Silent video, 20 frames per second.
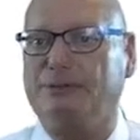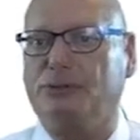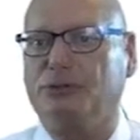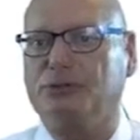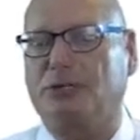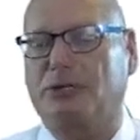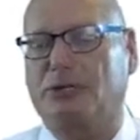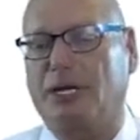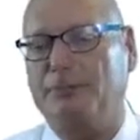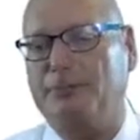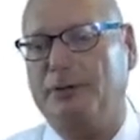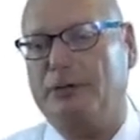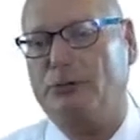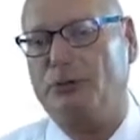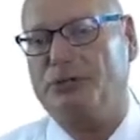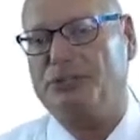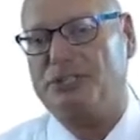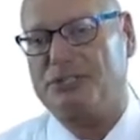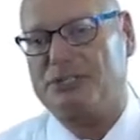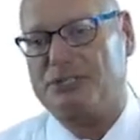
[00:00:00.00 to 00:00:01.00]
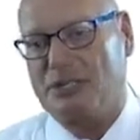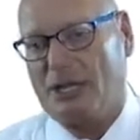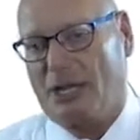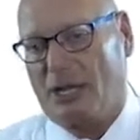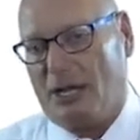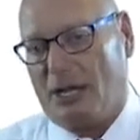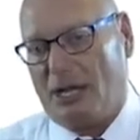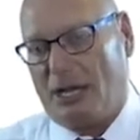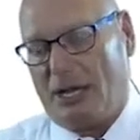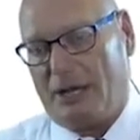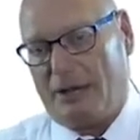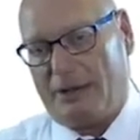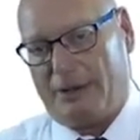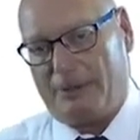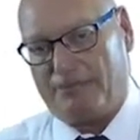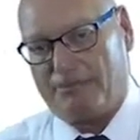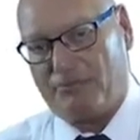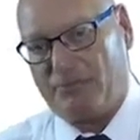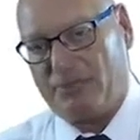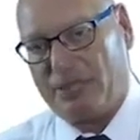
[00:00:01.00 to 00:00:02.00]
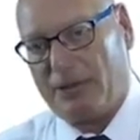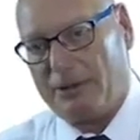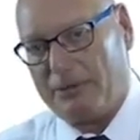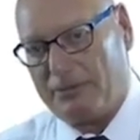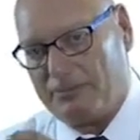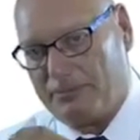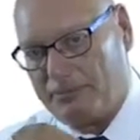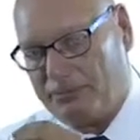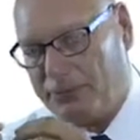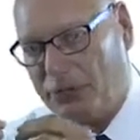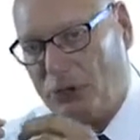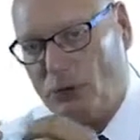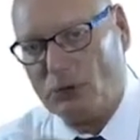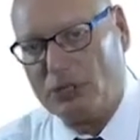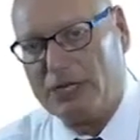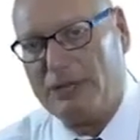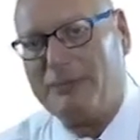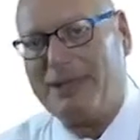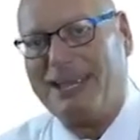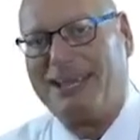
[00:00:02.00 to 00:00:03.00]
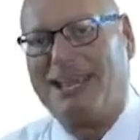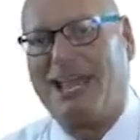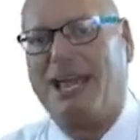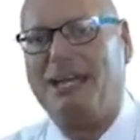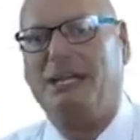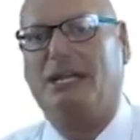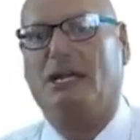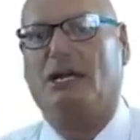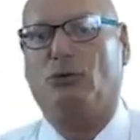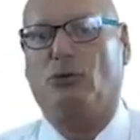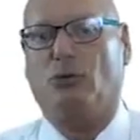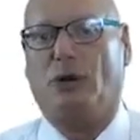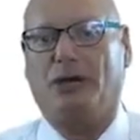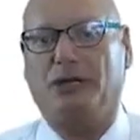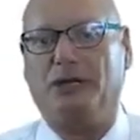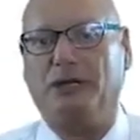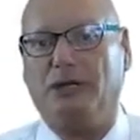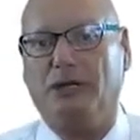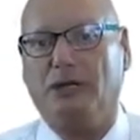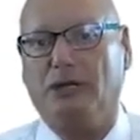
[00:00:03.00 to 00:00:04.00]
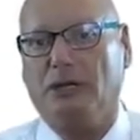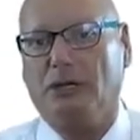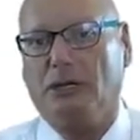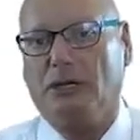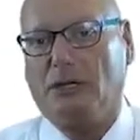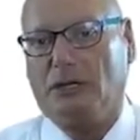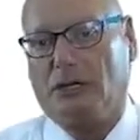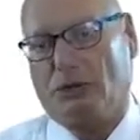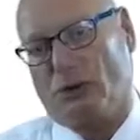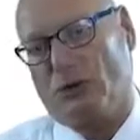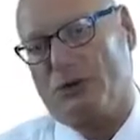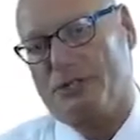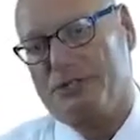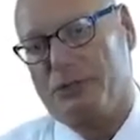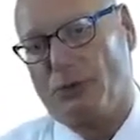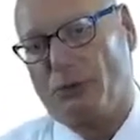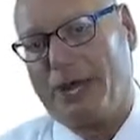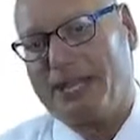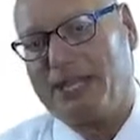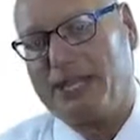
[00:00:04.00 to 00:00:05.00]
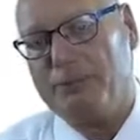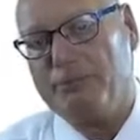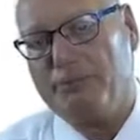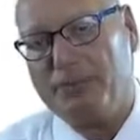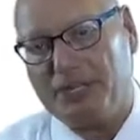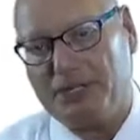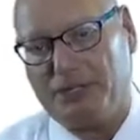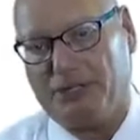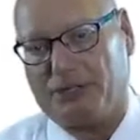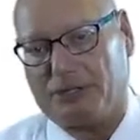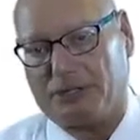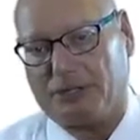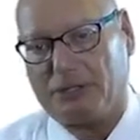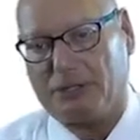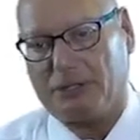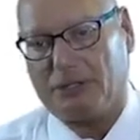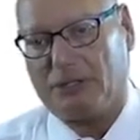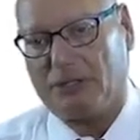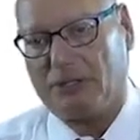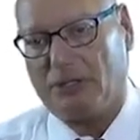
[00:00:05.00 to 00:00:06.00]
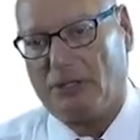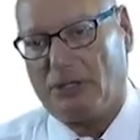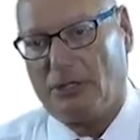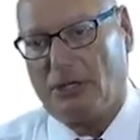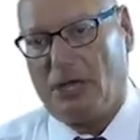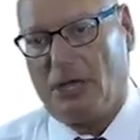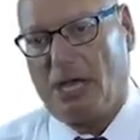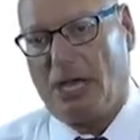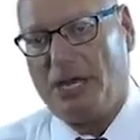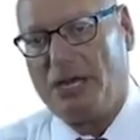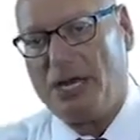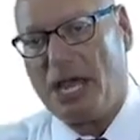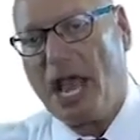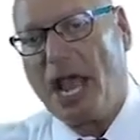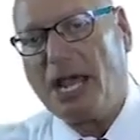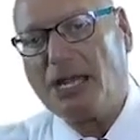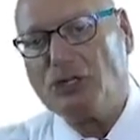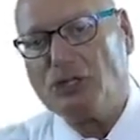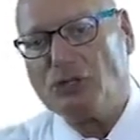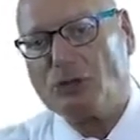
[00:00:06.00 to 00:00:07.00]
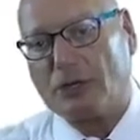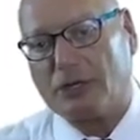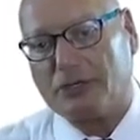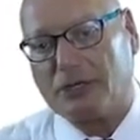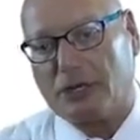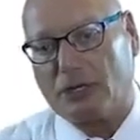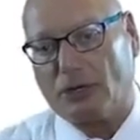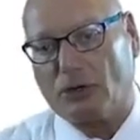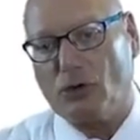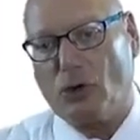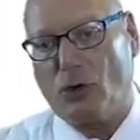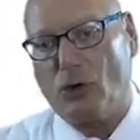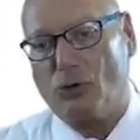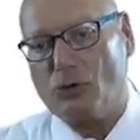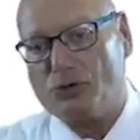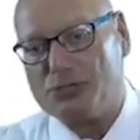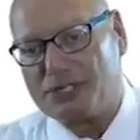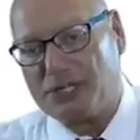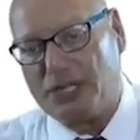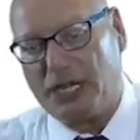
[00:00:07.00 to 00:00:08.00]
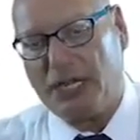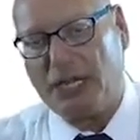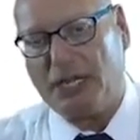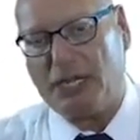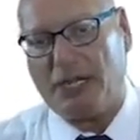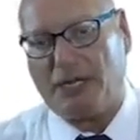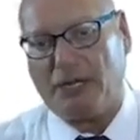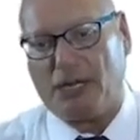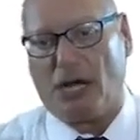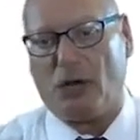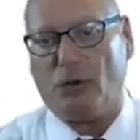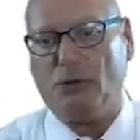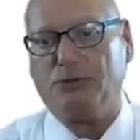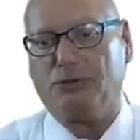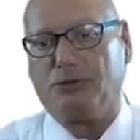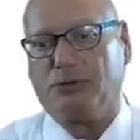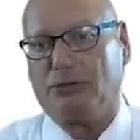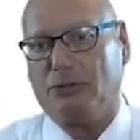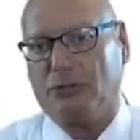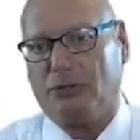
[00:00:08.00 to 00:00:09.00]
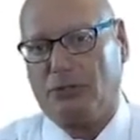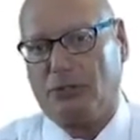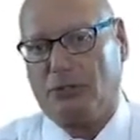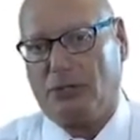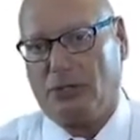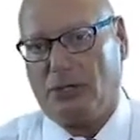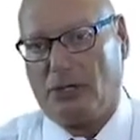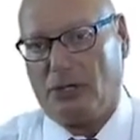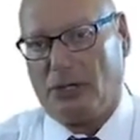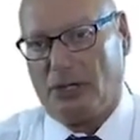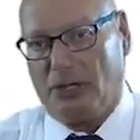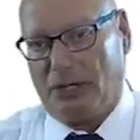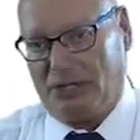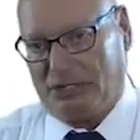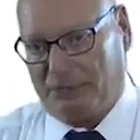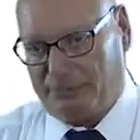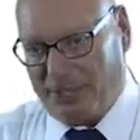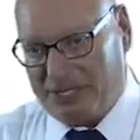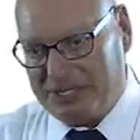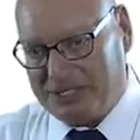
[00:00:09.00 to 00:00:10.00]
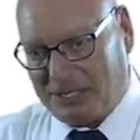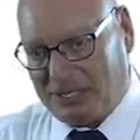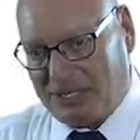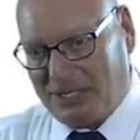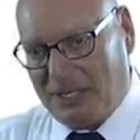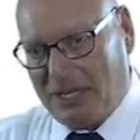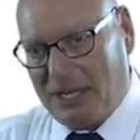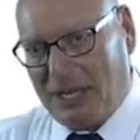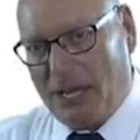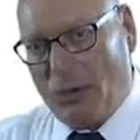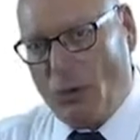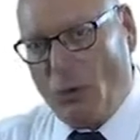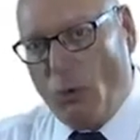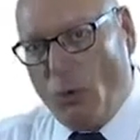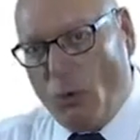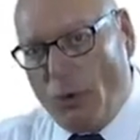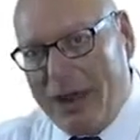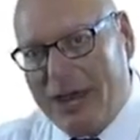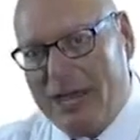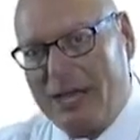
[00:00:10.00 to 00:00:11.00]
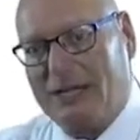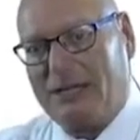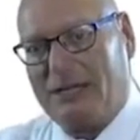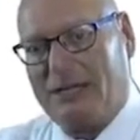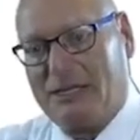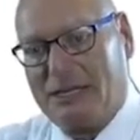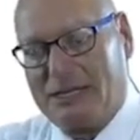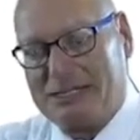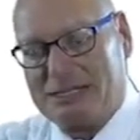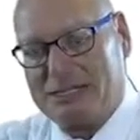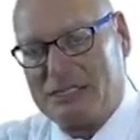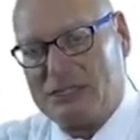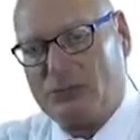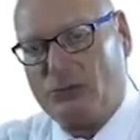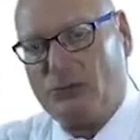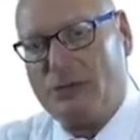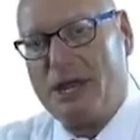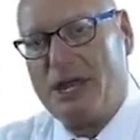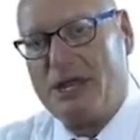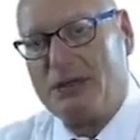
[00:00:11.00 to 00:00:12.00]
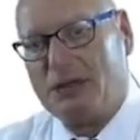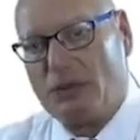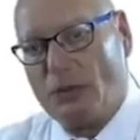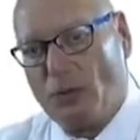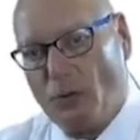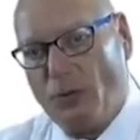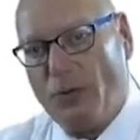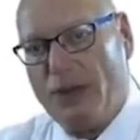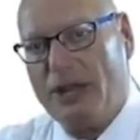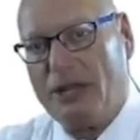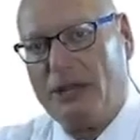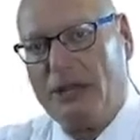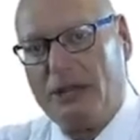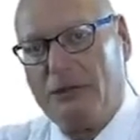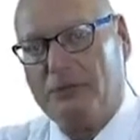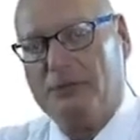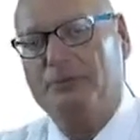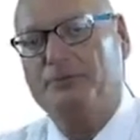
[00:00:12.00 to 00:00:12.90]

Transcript: for the gripper, which is um, a purely mechanical one called the rack and pinion. An actuator goes in and out. It's basically a wheel, a straight wheel